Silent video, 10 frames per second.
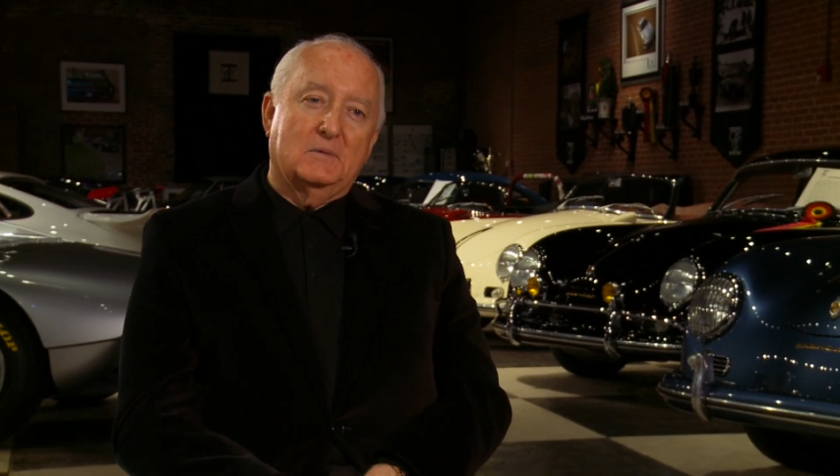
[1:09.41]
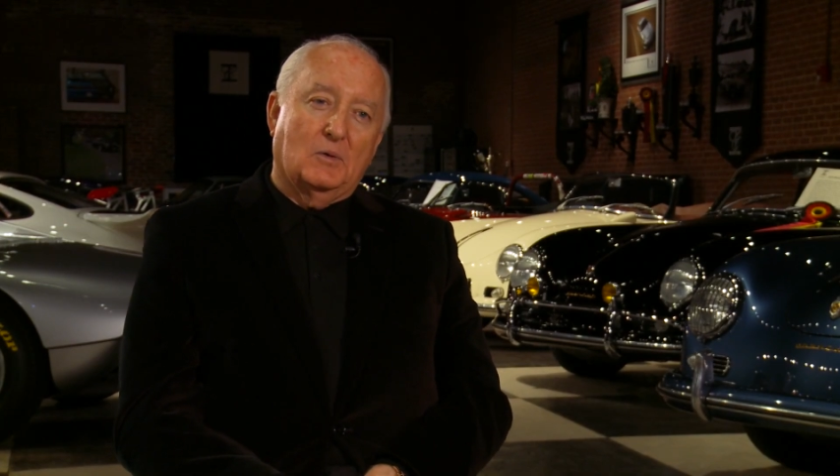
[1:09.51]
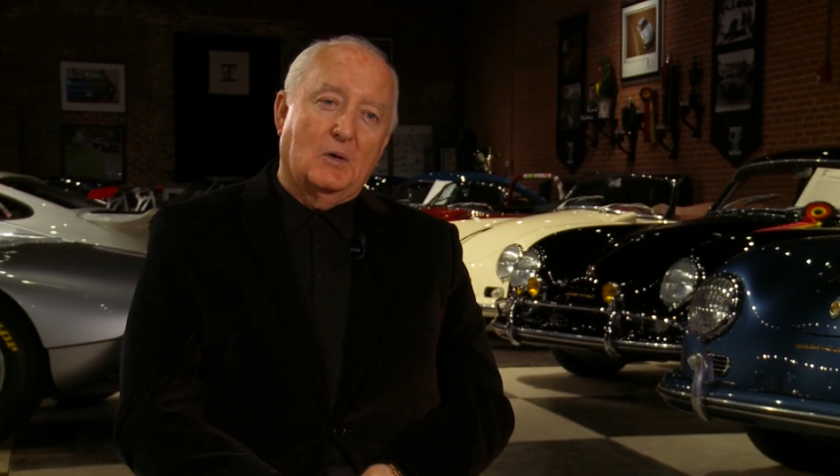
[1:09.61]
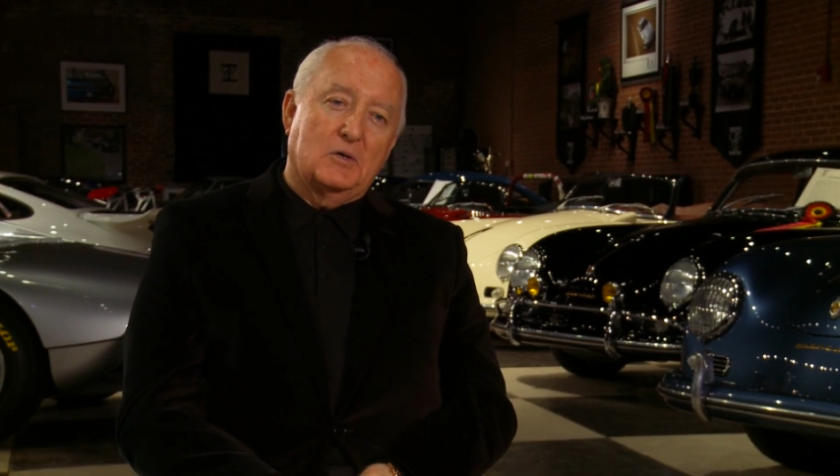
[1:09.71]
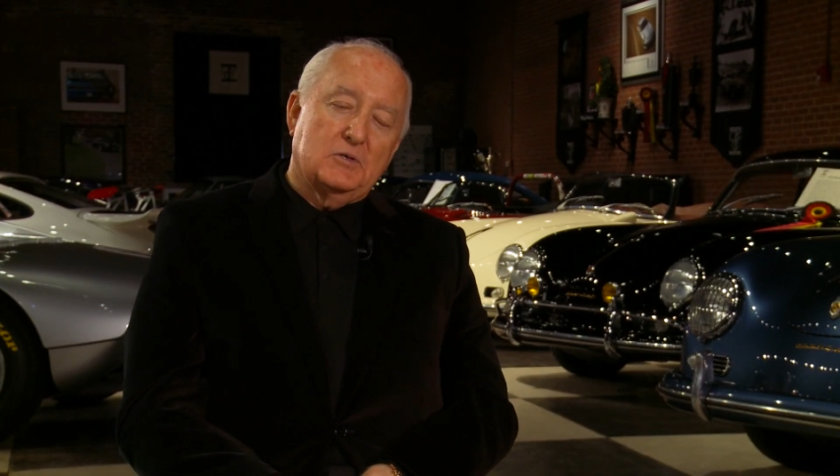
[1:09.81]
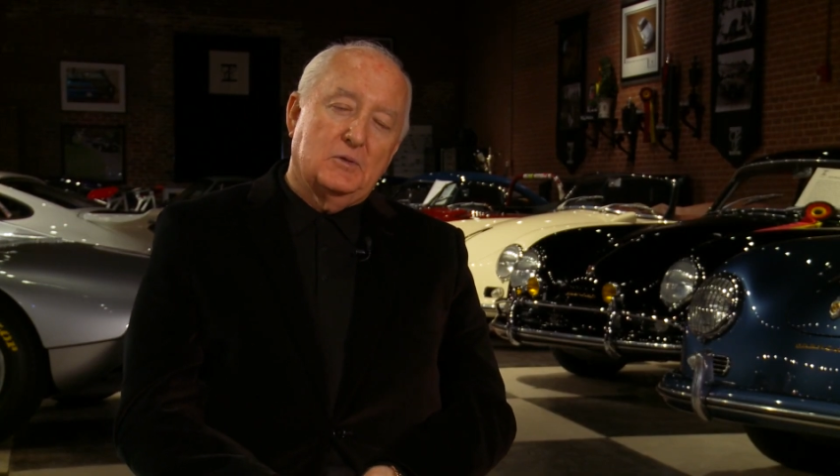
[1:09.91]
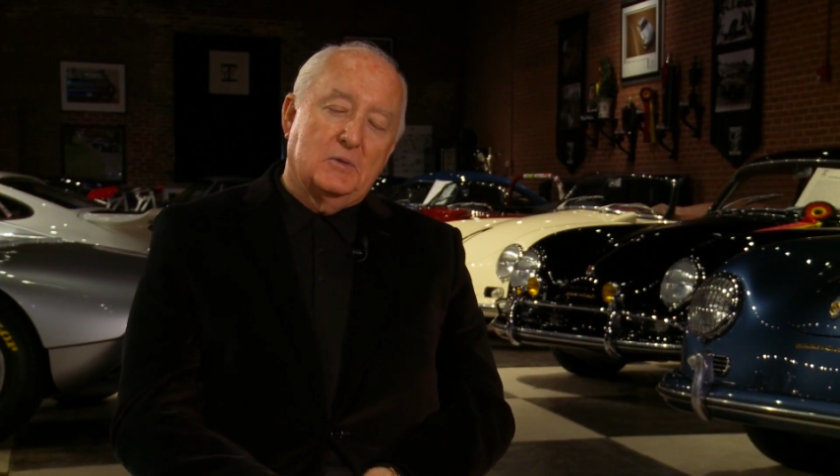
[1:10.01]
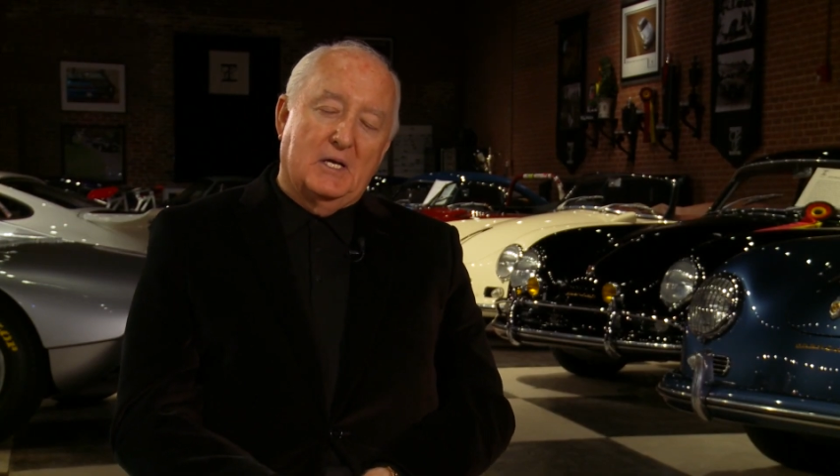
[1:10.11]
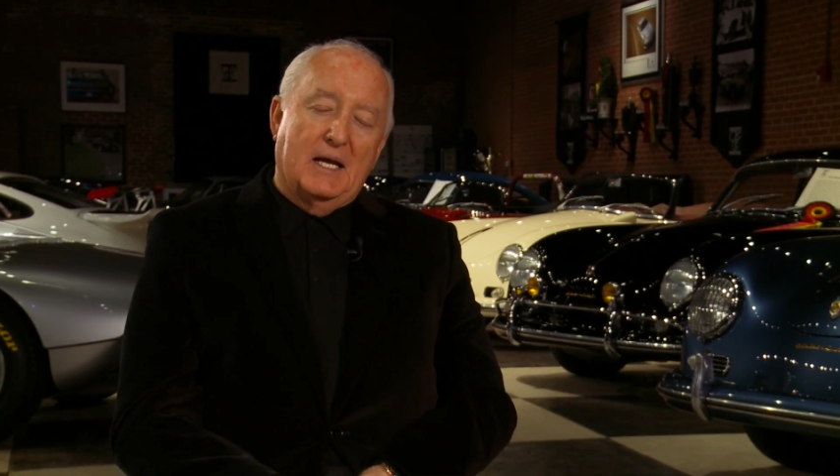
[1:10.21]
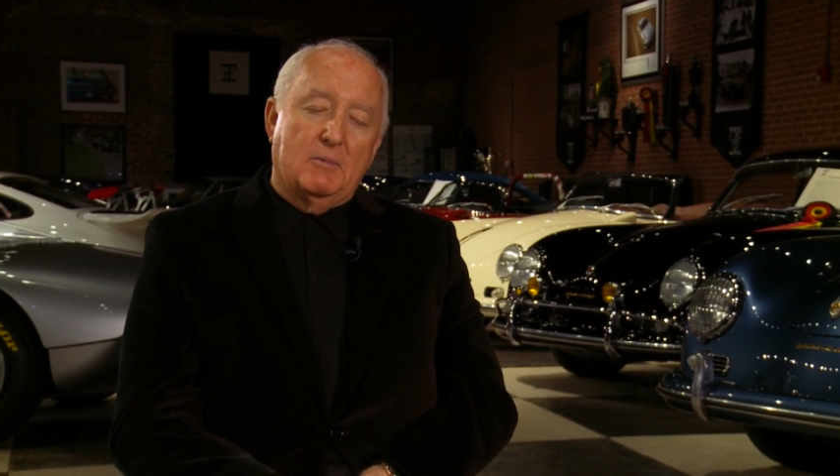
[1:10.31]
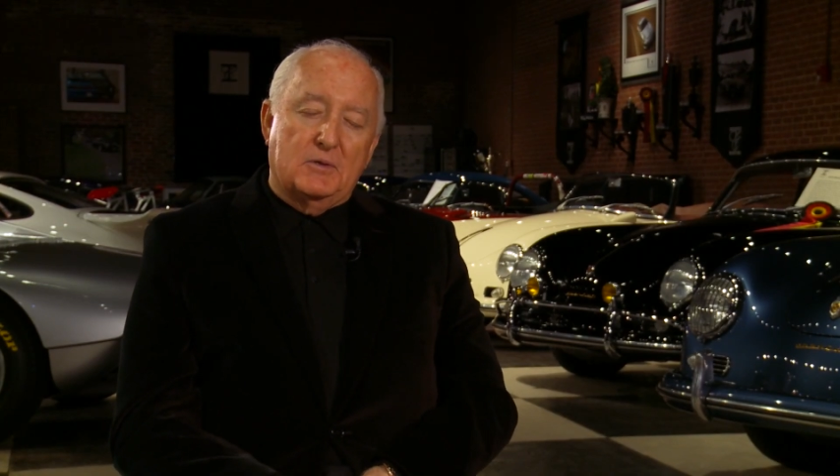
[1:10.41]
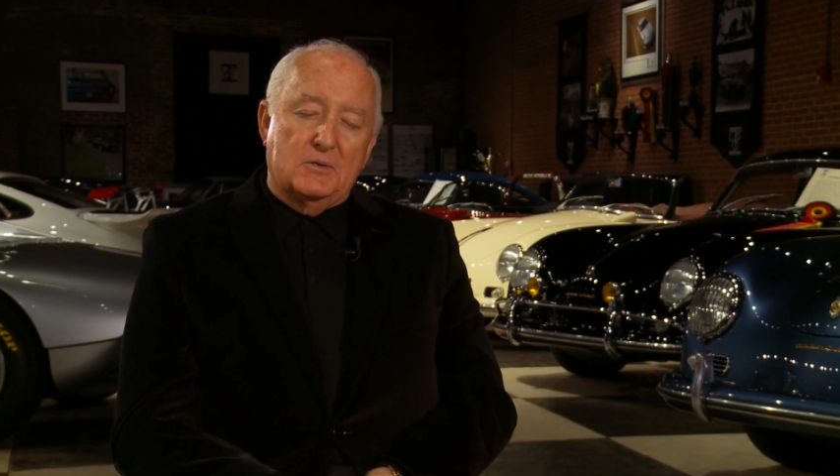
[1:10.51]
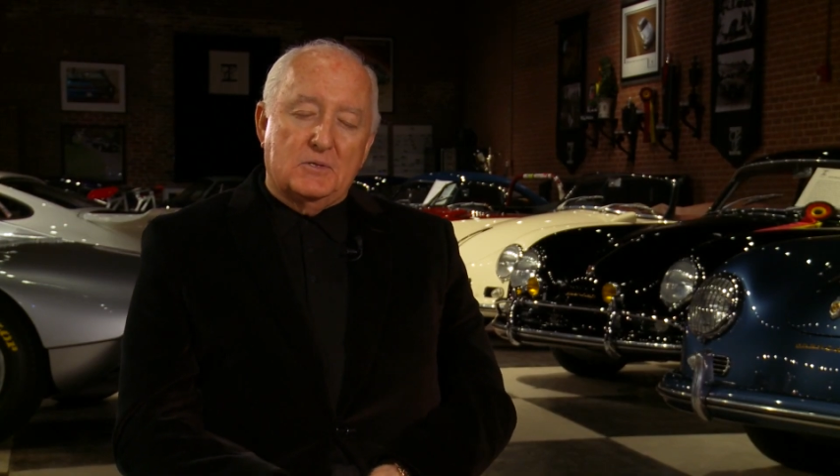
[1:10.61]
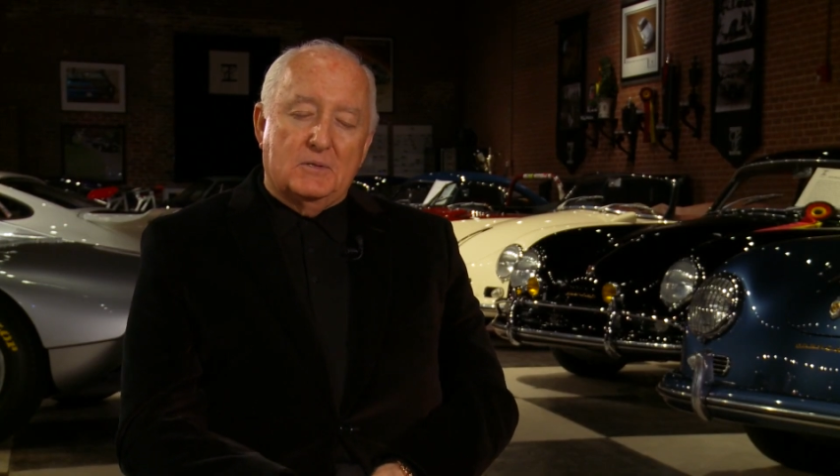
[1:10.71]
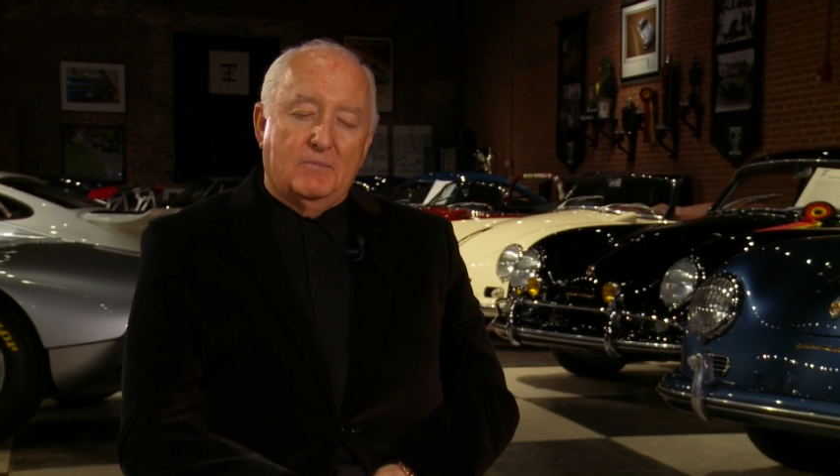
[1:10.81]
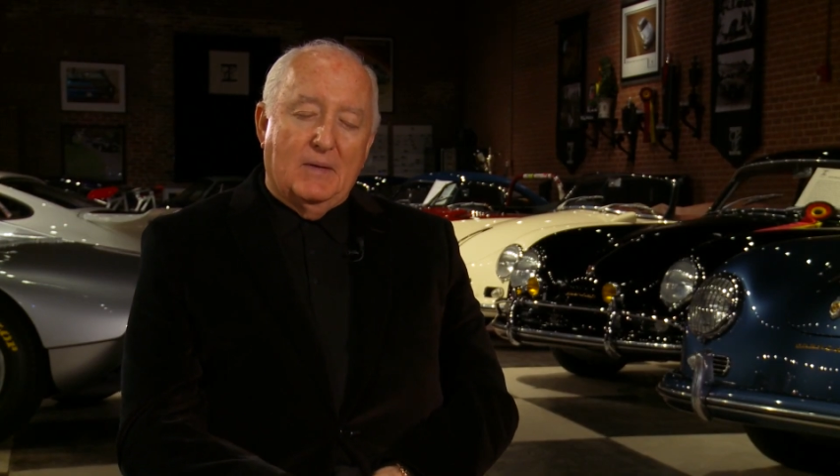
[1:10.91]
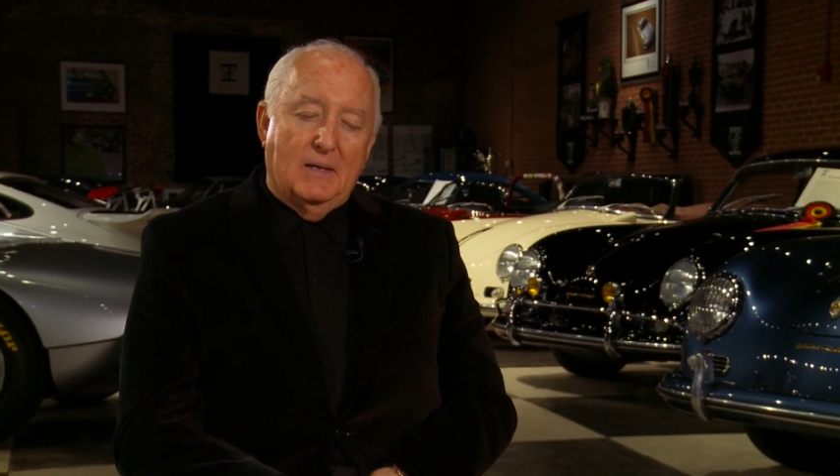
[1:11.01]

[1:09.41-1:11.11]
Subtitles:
Carrera 2 in Amethyst,